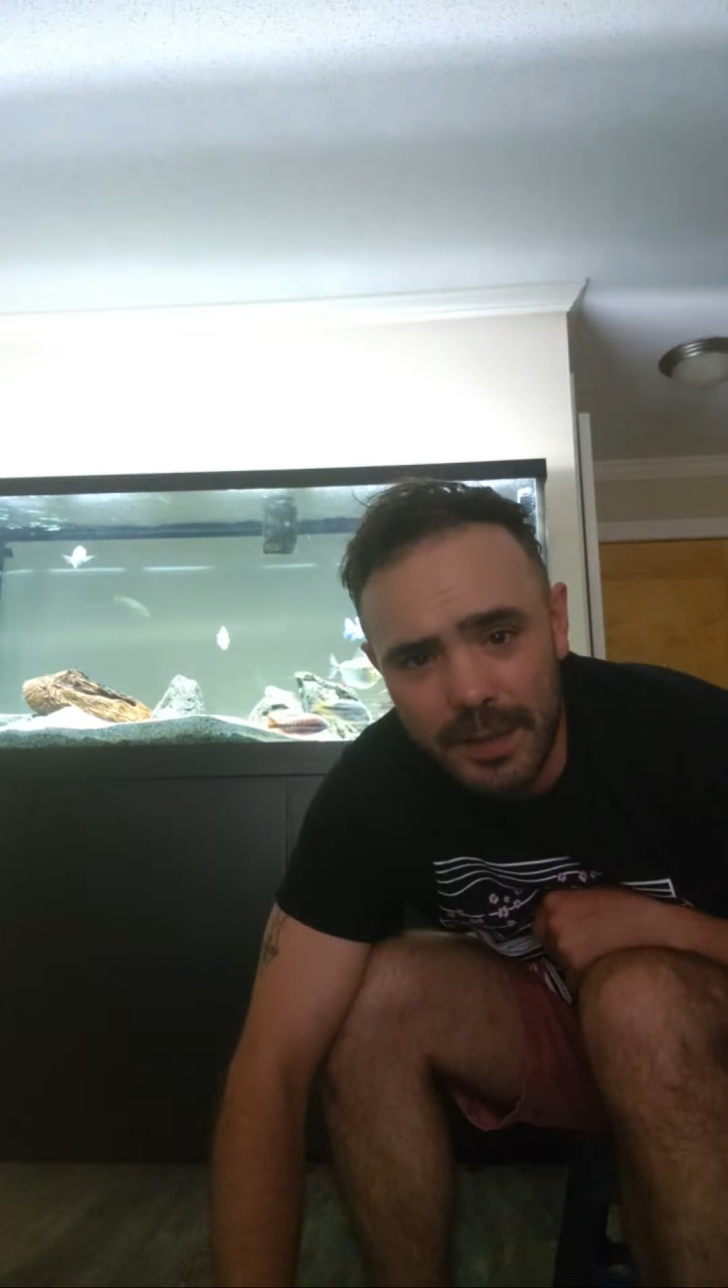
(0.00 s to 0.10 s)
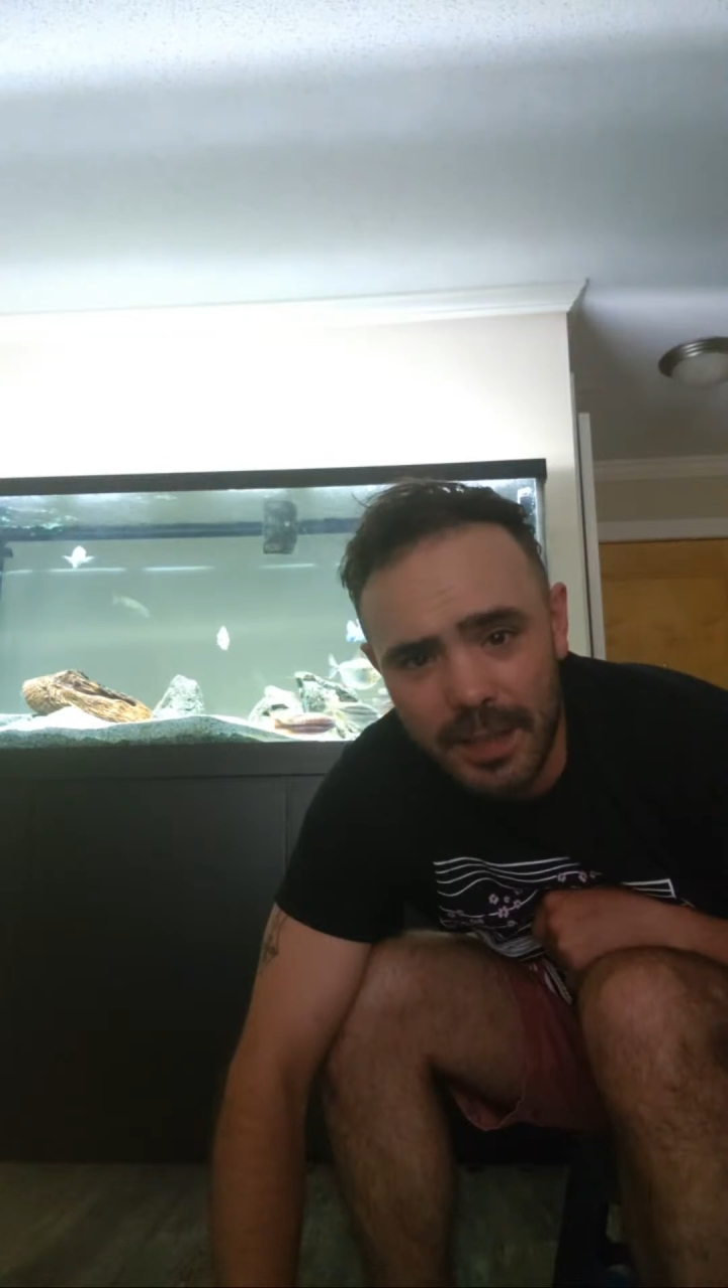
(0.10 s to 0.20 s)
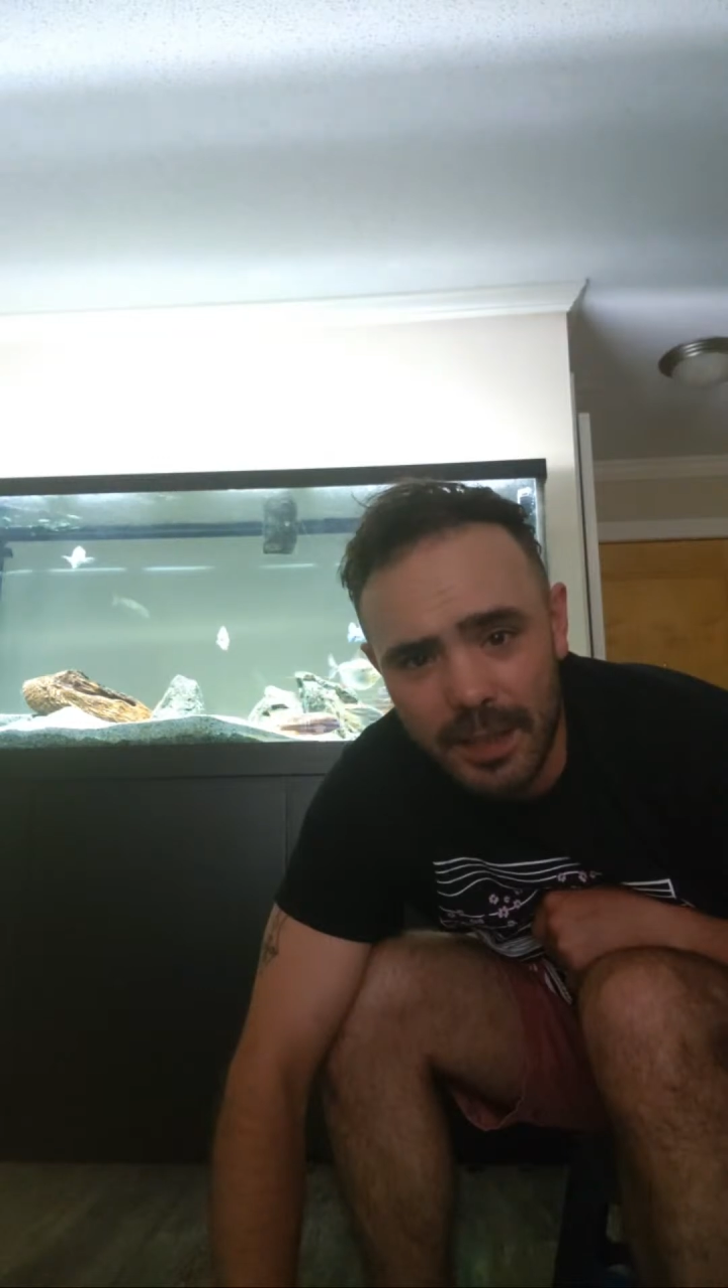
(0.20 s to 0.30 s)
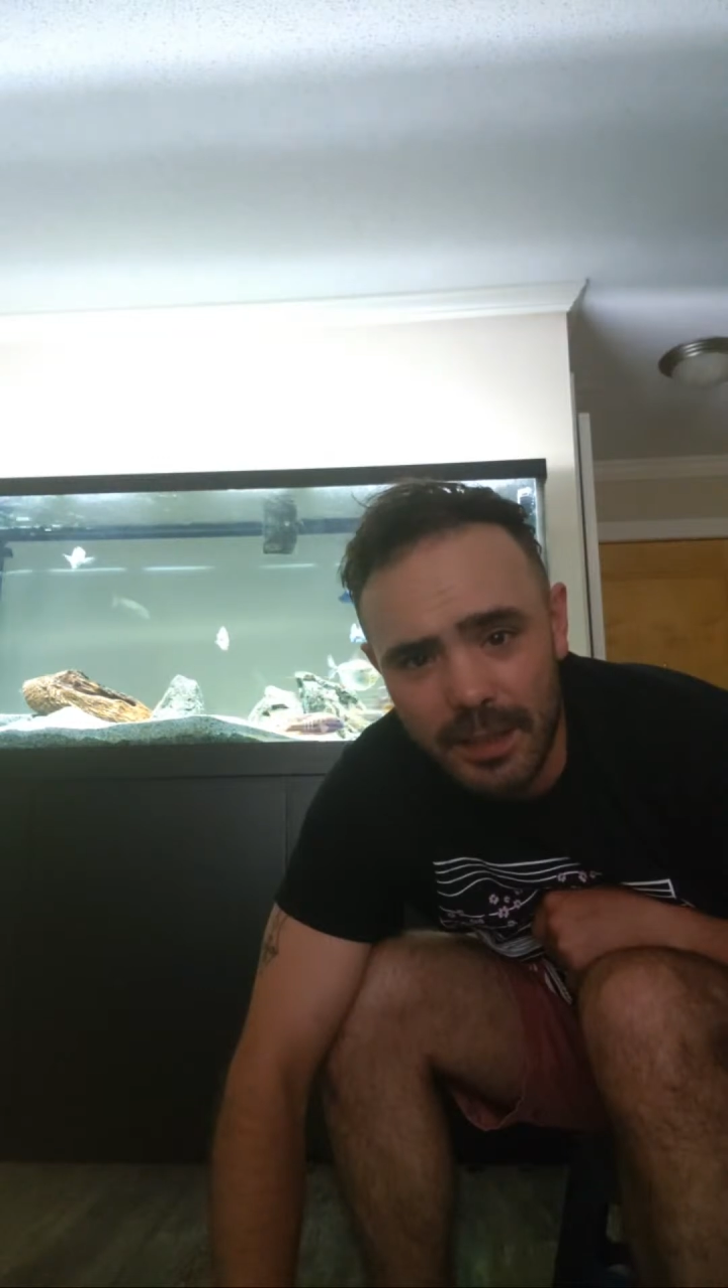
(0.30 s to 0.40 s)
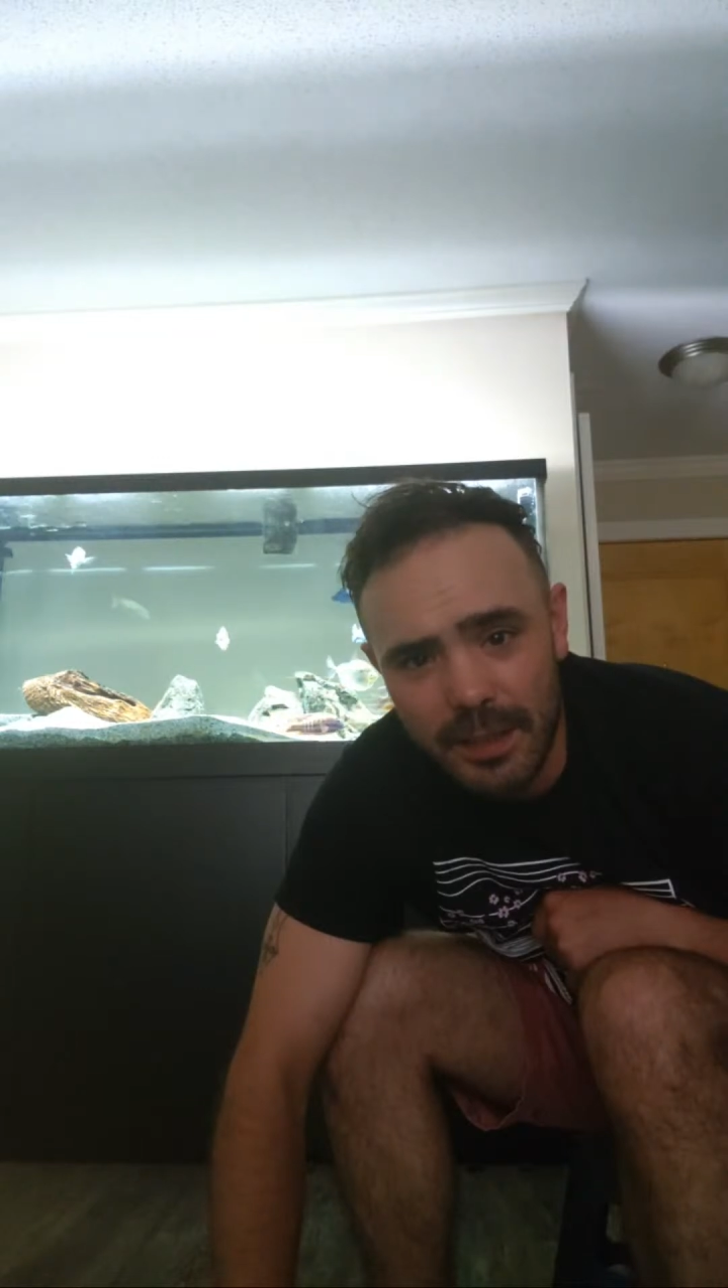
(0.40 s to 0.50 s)

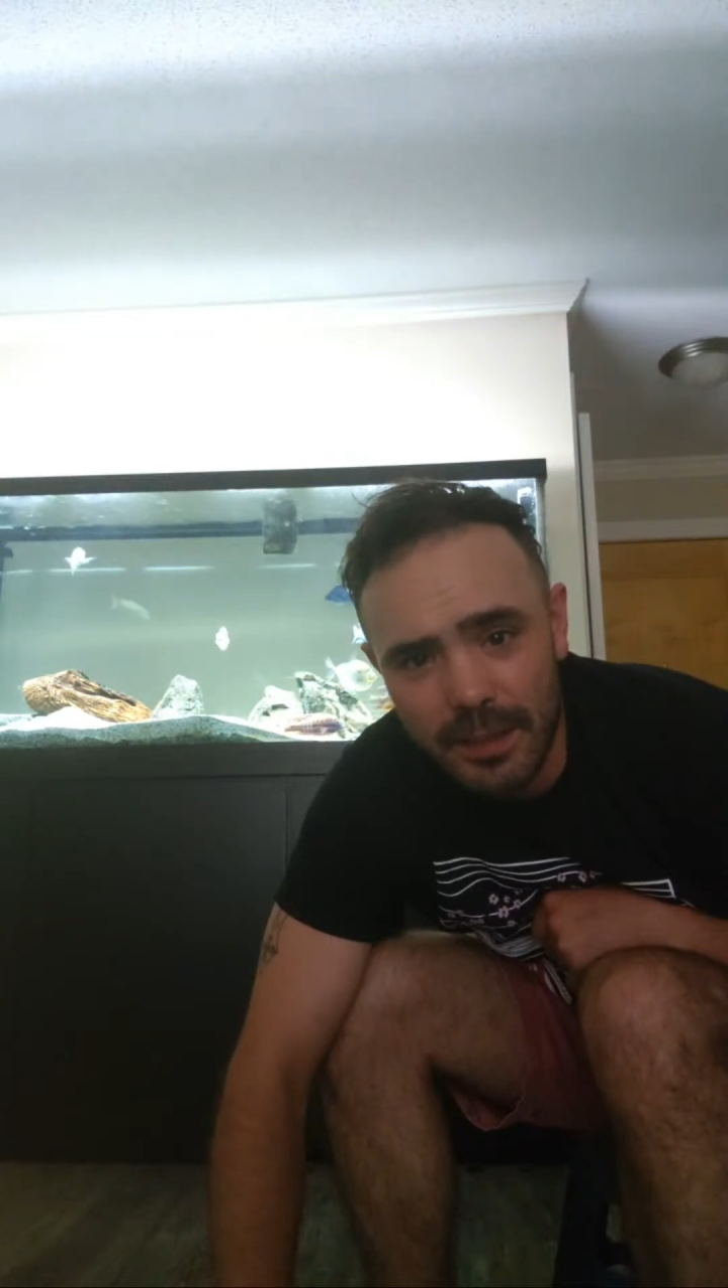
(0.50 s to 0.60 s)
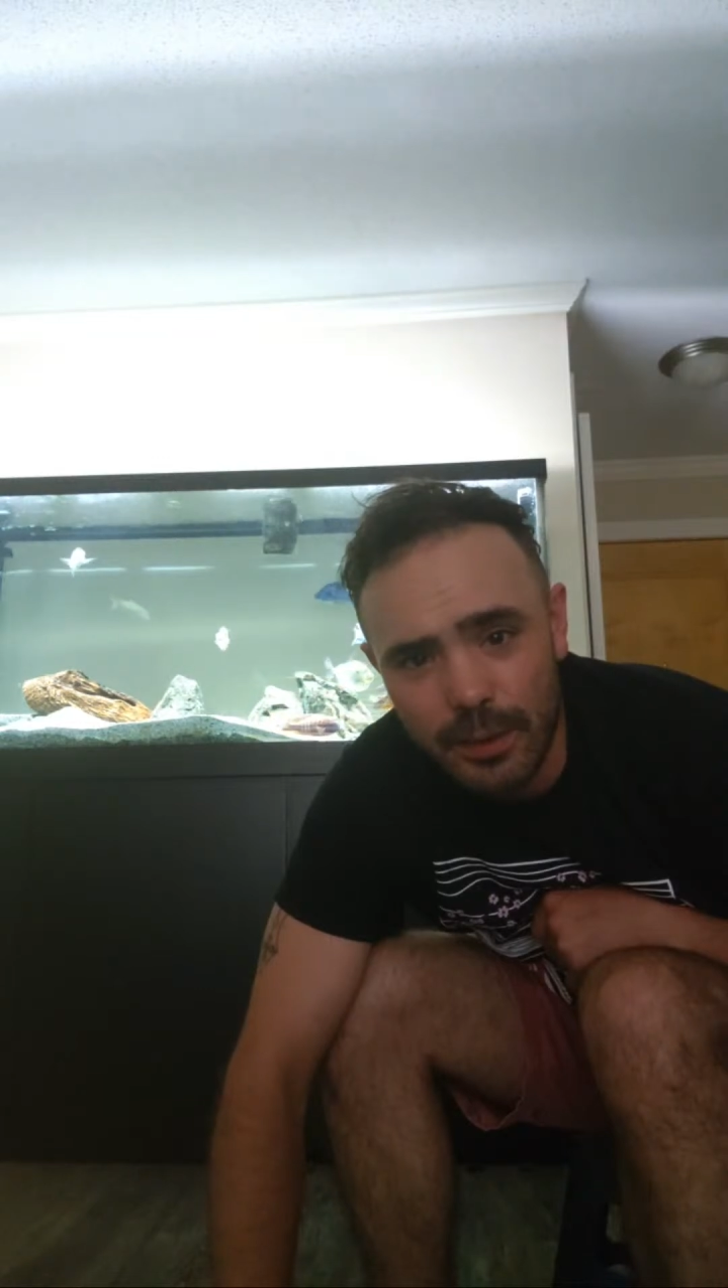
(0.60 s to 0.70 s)
take it that